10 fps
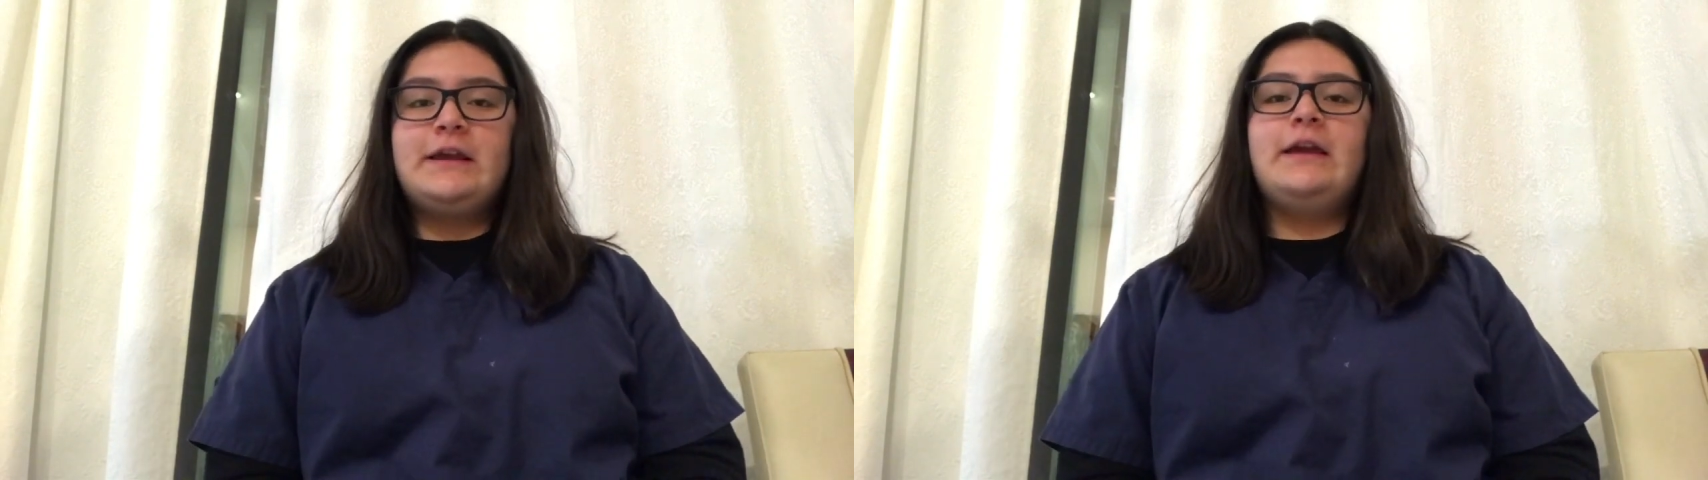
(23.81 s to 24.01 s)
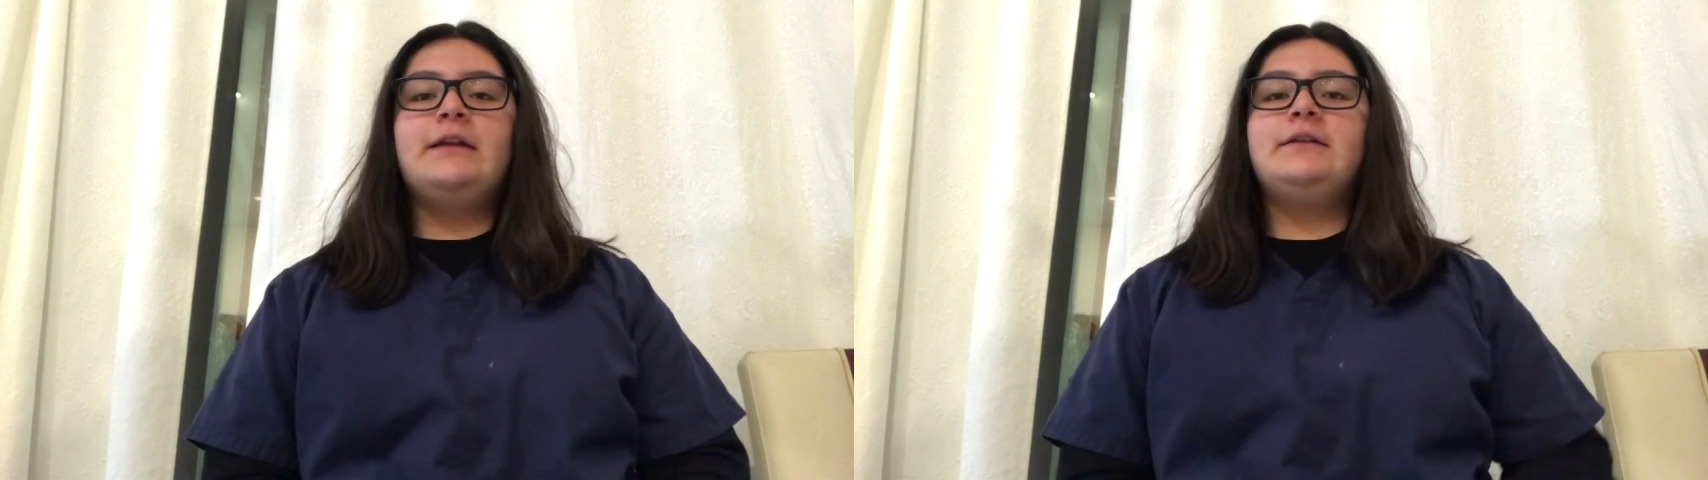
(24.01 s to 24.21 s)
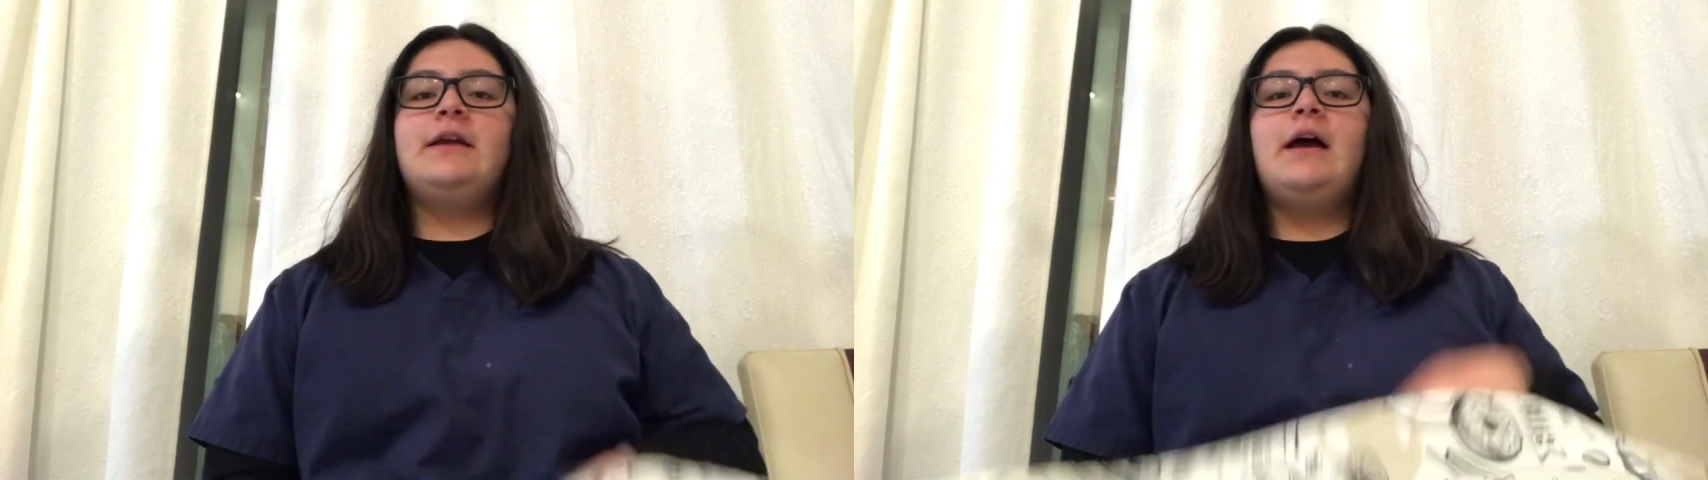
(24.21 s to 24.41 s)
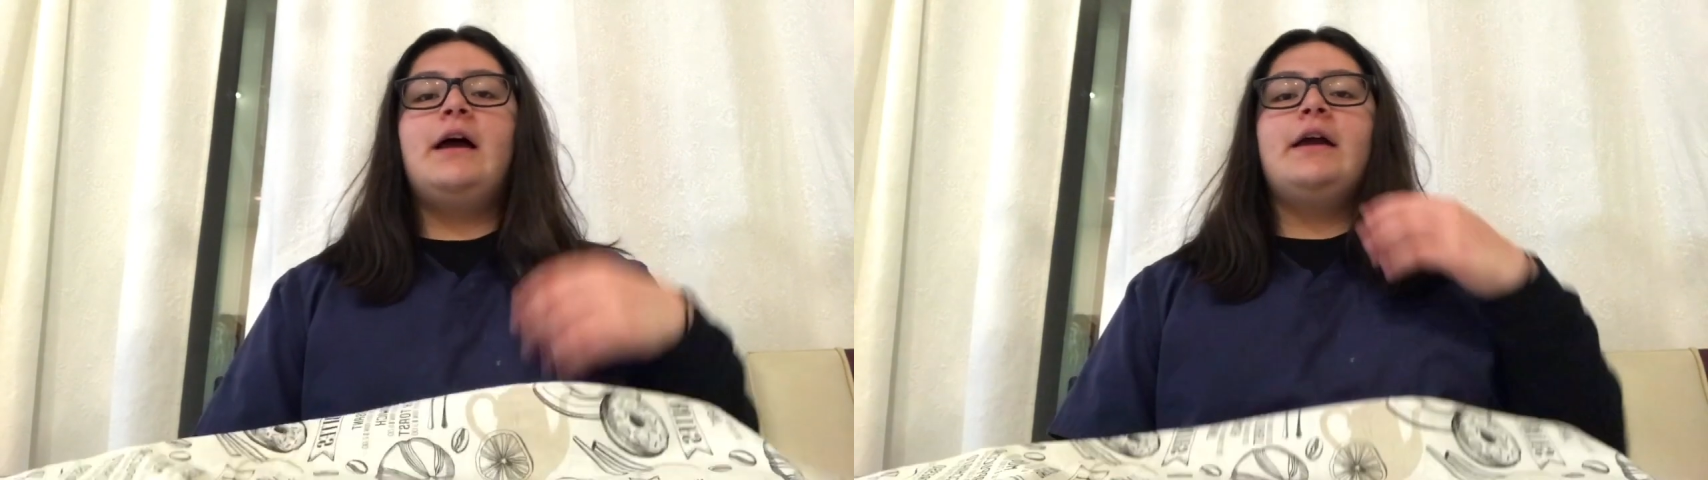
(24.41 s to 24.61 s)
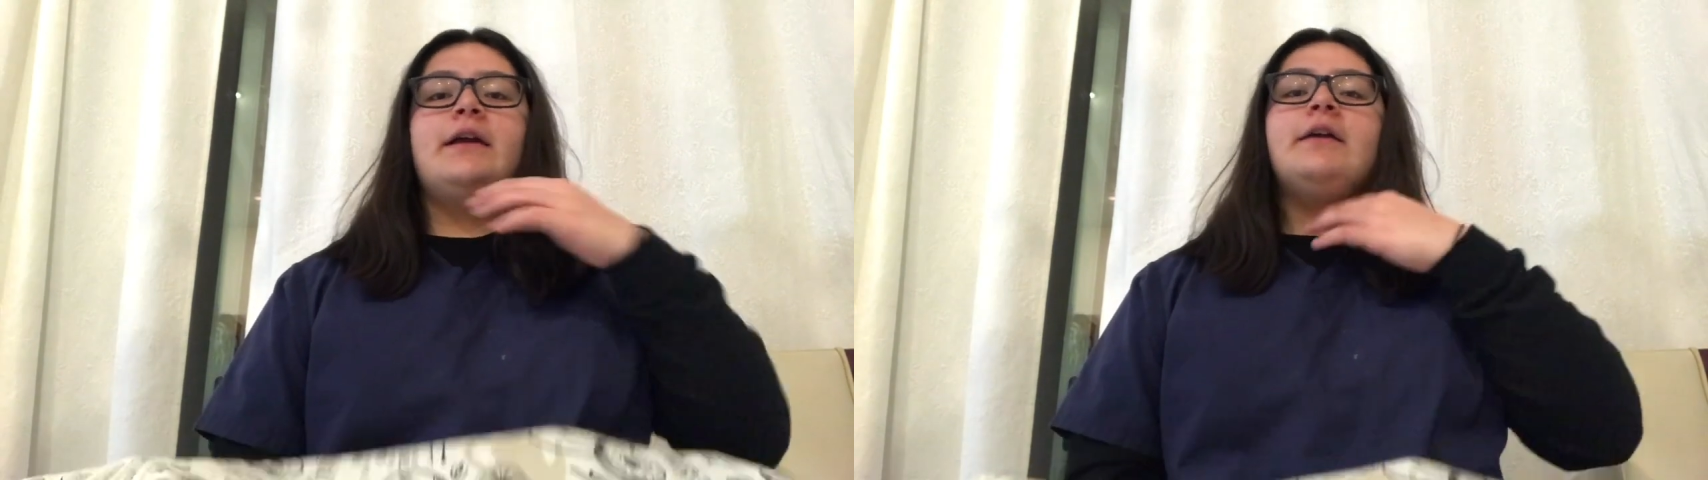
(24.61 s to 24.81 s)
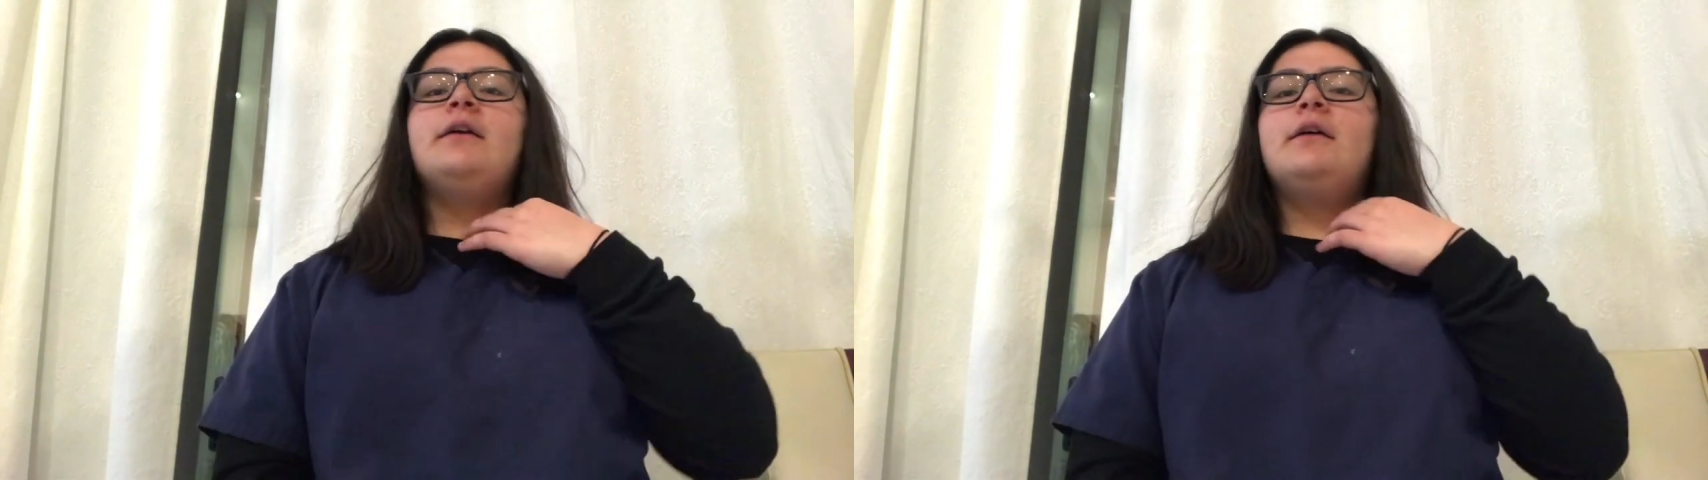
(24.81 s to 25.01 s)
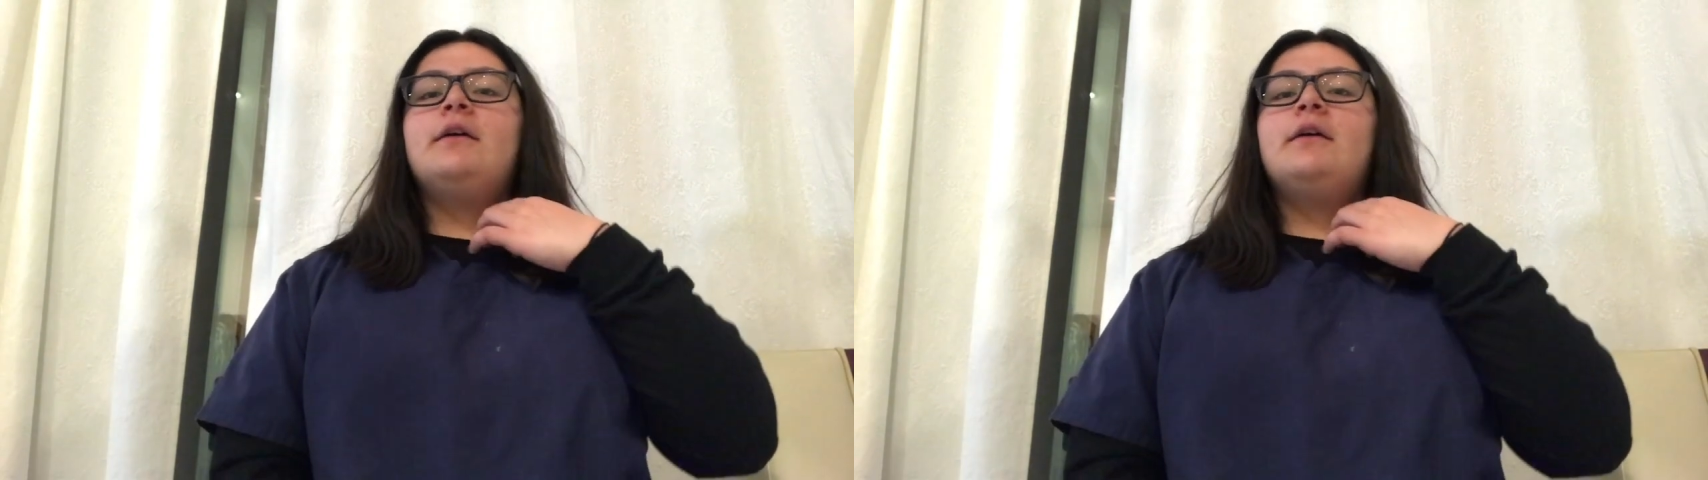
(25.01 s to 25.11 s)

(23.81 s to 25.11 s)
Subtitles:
and I